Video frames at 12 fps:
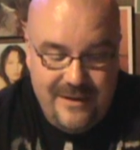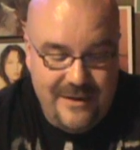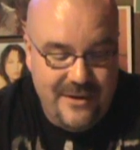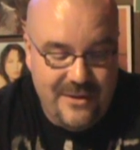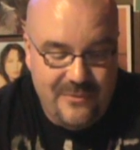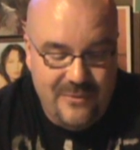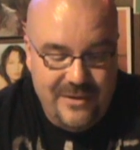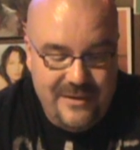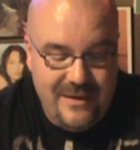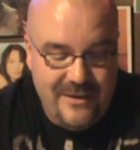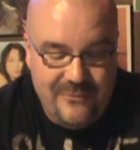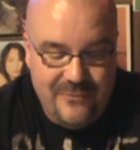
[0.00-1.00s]
another one
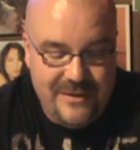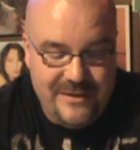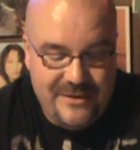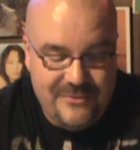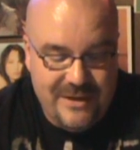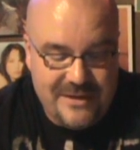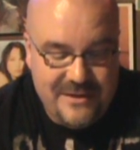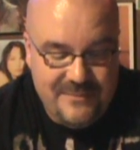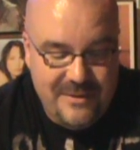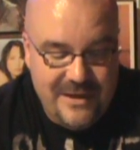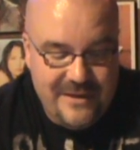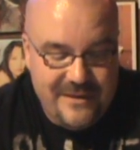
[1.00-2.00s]
written and
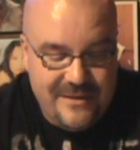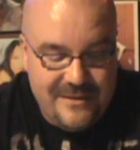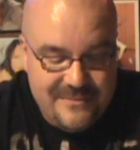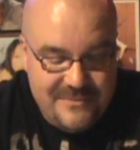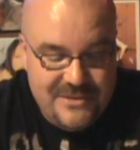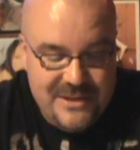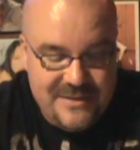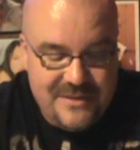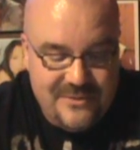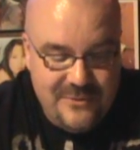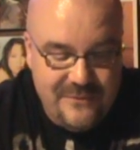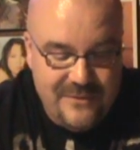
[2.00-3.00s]
directed by
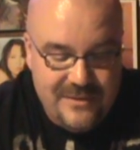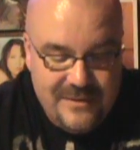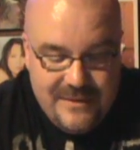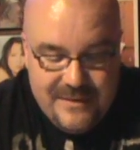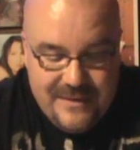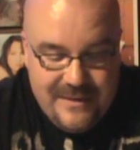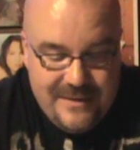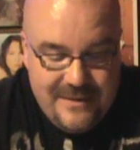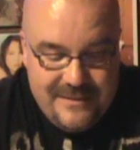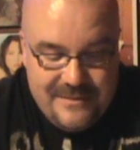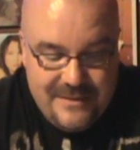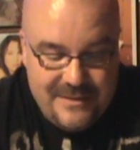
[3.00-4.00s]
Jason Hoover,
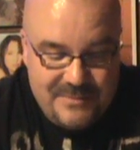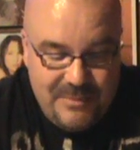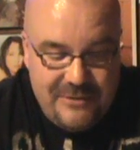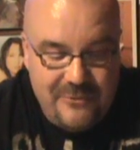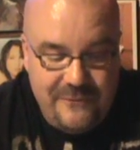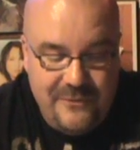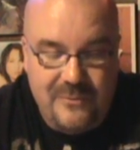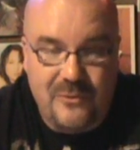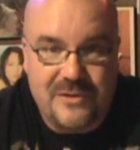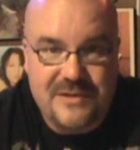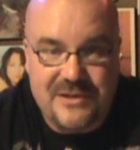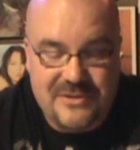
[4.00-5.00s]
and Spiral
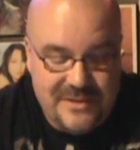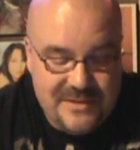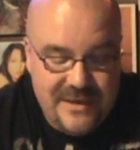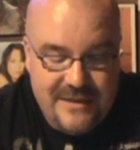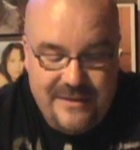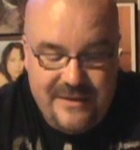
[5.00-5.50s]
Filmworks, I should say.